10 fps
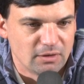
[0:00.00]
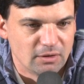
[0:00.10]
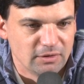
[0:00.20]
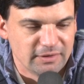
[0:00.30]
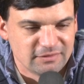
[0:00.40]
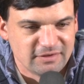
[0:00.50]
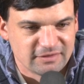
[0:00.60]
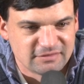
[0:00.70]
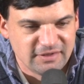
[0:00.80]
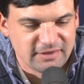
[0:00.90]
early in the
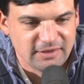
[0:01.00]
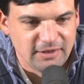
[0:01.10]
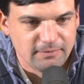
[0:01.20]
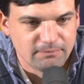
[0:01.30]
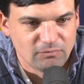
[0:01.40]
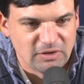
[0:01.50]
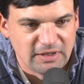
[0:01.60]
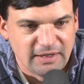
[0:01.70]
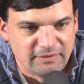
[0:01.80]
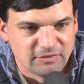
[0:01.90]
Texas Tech game, and
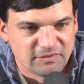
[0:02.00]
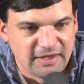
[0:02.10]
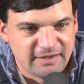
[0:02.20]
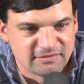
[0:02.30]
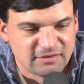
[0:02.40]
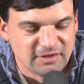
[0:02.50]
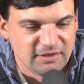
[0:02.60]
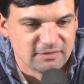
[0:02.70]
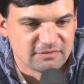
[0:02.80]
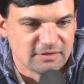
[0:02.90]
they didn't have enough gas in the
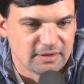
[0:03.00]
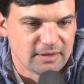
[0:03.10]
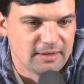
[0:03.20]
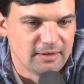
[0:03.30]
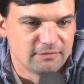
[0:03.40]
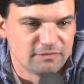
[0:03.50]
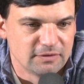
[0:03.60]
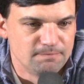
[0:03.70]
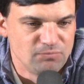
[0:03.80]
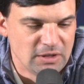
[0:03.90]
tank in the second half.
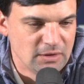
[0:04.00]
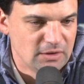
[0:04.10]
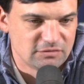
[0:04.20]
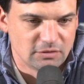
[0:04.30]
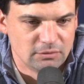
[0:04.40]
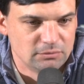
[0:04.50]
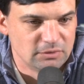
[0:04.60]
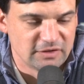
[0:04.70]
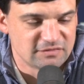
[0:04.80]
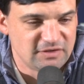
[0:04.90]
And so
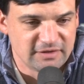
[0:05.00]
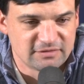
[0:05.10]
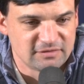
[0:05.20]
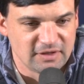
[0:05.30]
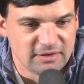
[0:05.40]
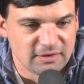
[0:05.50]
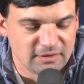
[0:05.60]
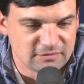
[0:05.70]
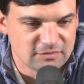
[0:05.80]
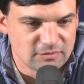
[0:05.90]
against Texas and
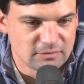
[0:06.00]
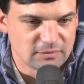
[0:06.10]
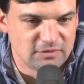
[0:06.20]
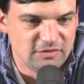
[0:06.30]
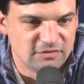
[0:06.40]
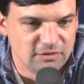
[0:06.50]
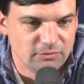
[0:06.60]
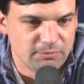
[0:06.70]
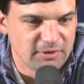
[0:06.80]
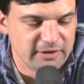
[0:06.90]
against TCU,
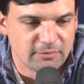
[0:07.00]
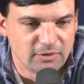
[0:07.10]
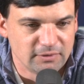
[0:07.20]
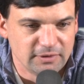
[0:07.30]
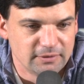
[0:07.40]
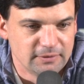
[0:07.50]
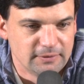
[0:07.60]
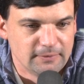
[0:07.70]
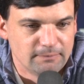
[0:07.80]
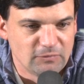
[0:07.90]
we played them early.
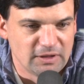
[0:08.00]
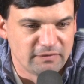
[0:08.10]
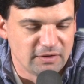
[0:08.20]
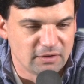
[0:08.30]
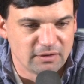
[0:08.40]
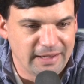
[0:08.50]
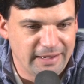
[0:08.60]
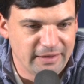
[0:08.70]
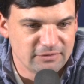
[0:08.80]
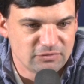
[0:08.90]
And I think our
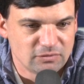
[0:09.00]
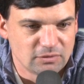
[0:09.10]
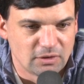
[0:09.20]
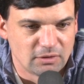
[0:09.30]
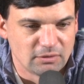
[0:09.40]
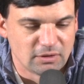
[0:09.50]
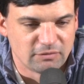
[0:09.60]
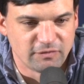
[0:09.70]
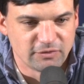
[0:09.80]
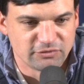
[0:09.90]
guys,
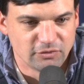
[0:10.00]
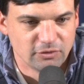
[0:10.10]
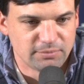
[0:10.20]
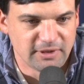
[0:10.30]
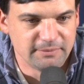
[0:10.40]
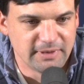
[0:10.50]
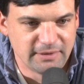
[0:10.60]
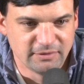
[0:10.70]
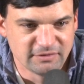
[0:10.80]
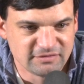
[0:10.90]
our first group, played
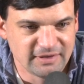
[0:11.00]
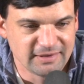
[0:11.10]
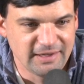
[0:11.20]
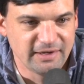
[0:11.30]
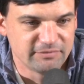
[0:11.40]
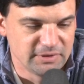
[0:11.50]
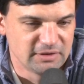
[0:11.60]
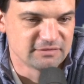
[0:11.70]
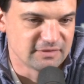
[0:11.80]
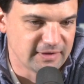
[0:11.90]
better in the second half
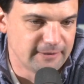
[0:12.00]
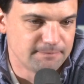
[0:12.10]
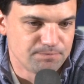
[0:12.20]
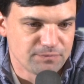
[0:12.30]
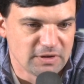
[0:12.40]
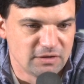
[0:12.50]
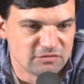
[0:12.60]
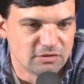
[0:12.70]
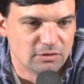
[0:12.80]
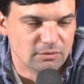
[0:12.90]
because of that.
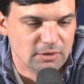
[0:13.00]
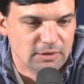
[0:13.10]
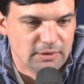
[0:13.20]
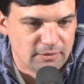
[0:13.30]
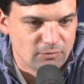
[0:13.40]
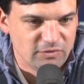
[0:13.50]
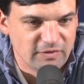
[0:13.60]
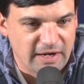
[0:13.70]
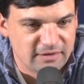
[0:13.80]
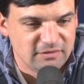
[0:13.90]
And so we've
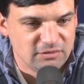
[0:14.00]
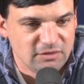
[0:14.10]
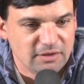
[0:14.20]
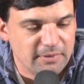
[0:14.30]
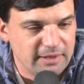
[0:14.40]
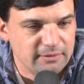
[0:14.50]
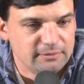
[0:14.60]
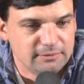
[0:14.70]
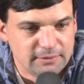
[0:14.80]
got to continue to get better.